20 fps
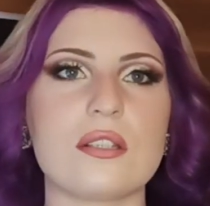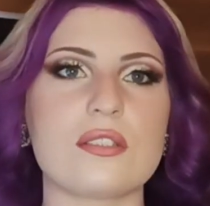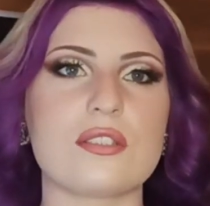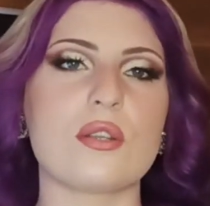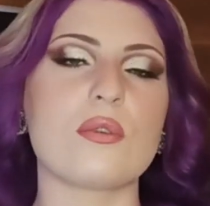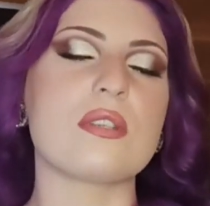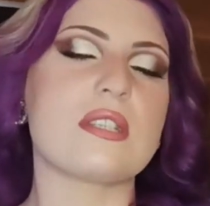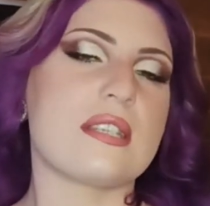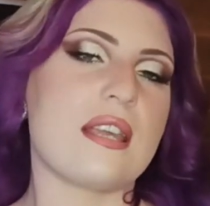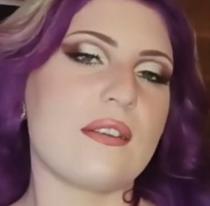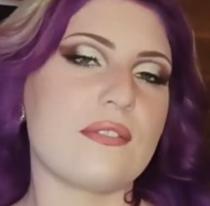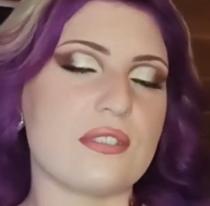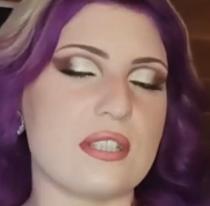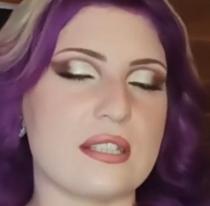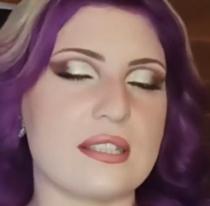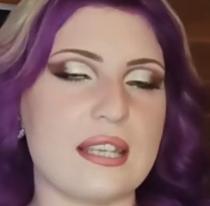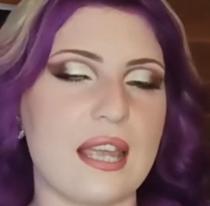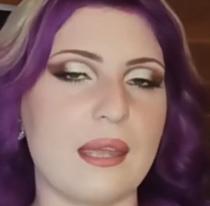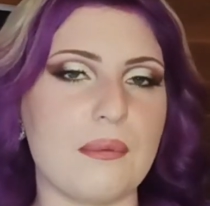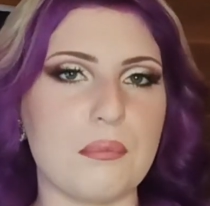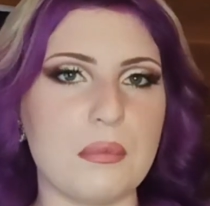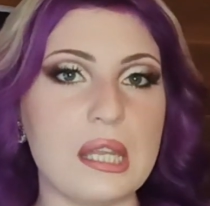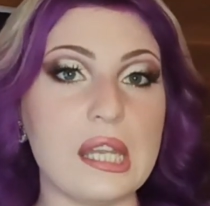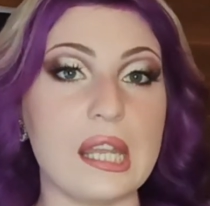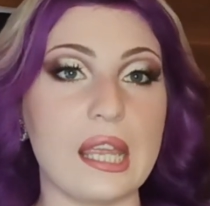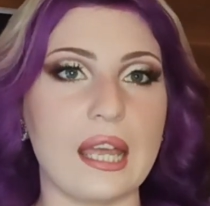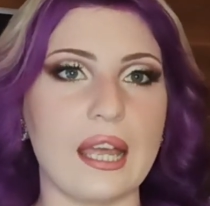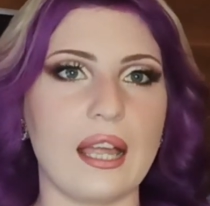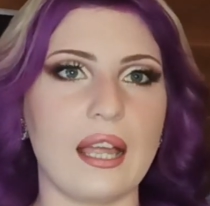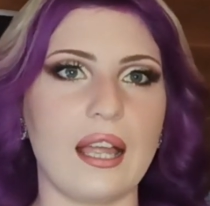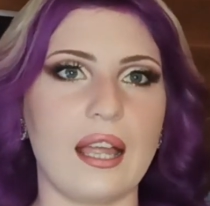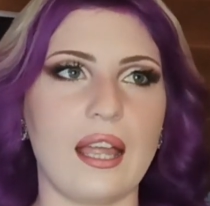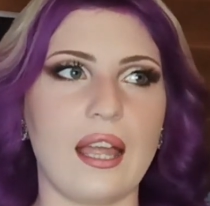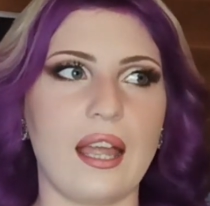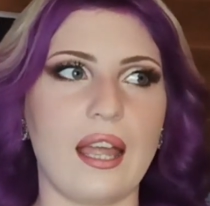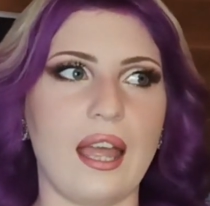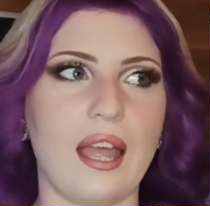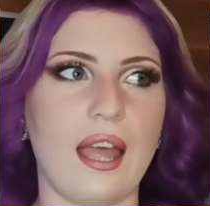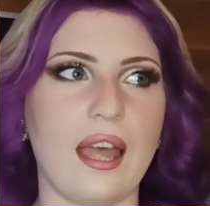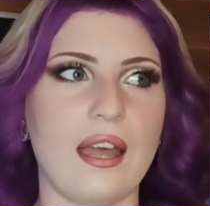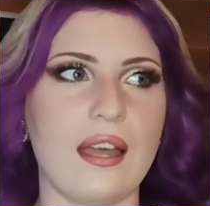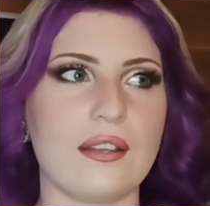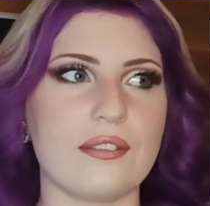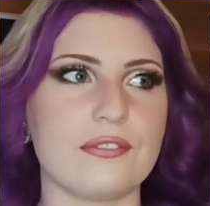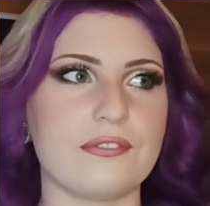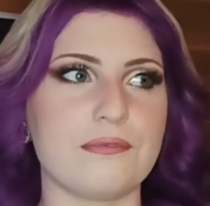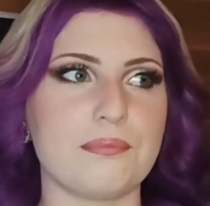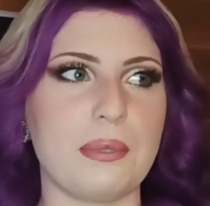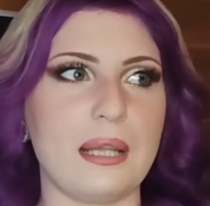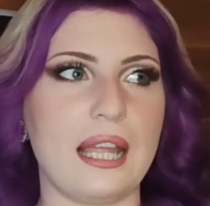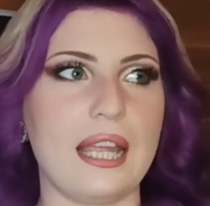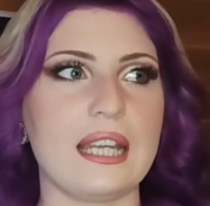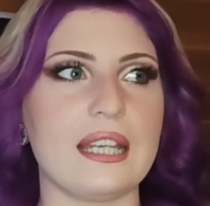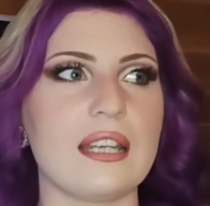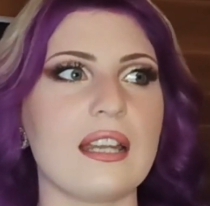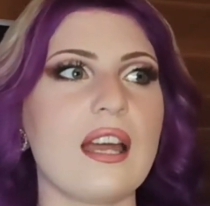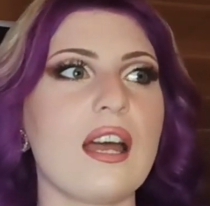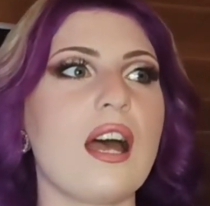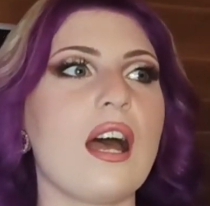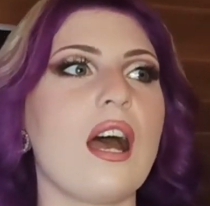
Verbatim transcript: So it's safe to say media have played